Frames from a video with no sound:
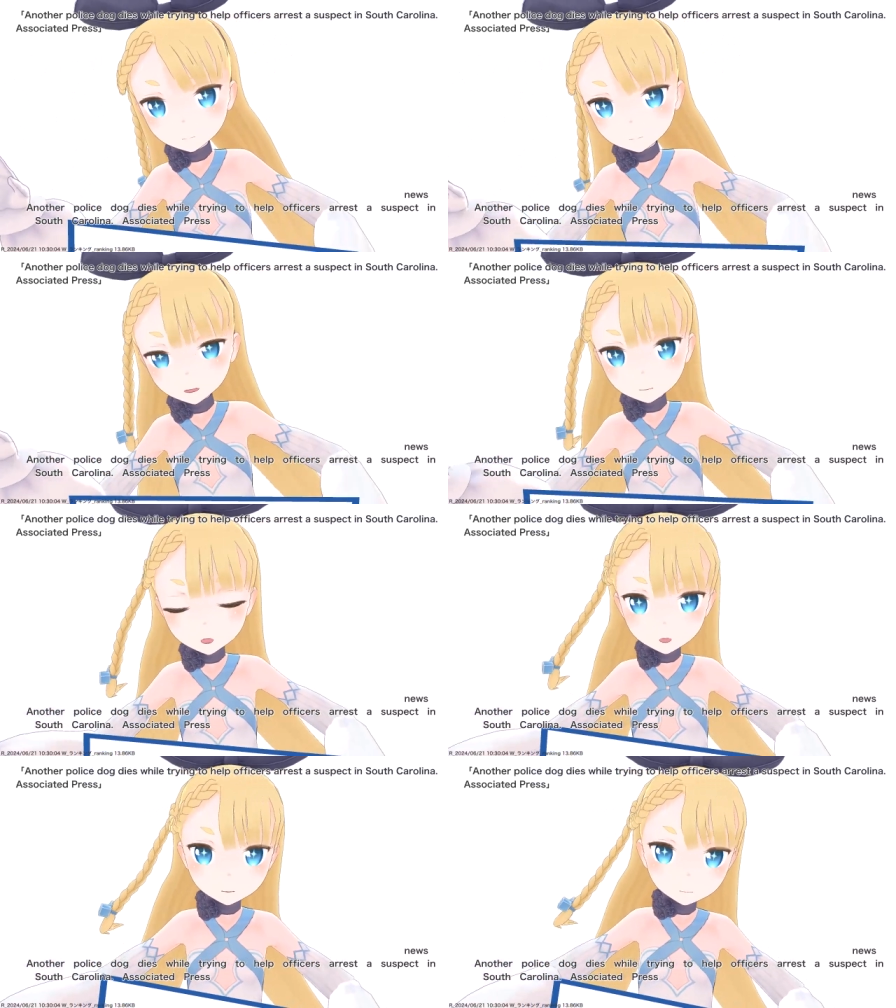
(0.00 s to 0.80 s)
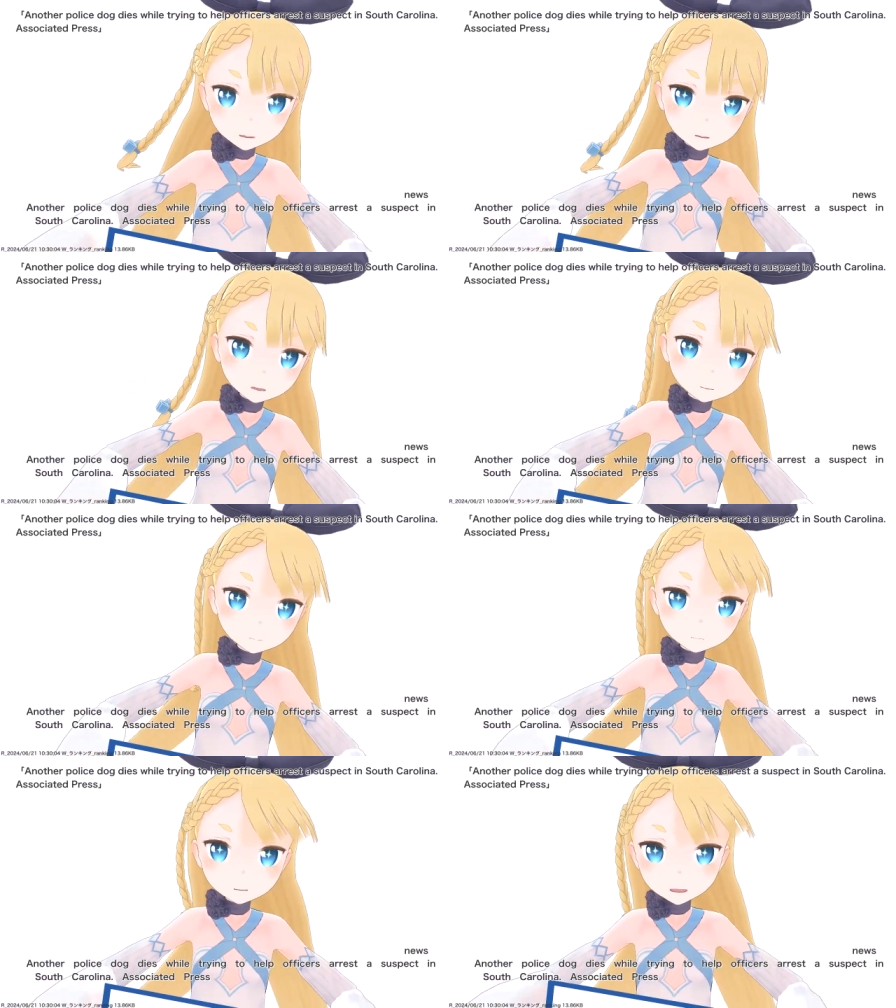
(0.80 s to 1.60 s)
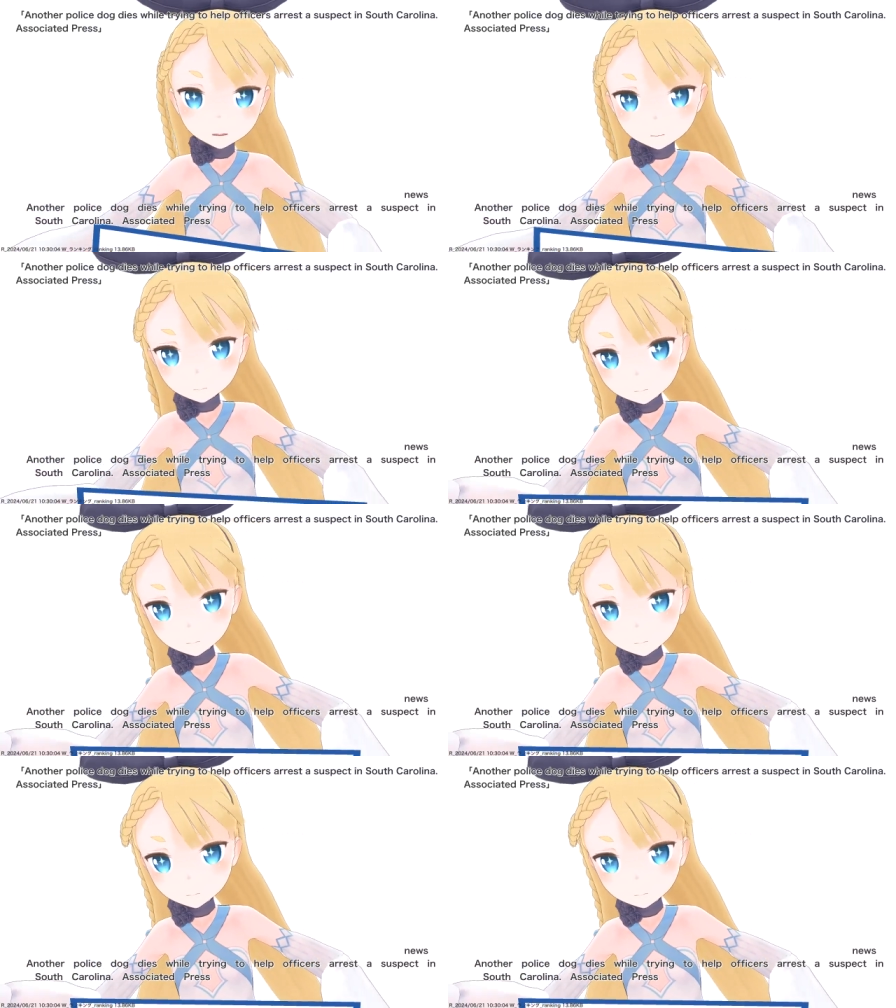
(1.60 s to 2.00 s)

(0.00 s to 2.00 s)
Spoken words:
Associated Press.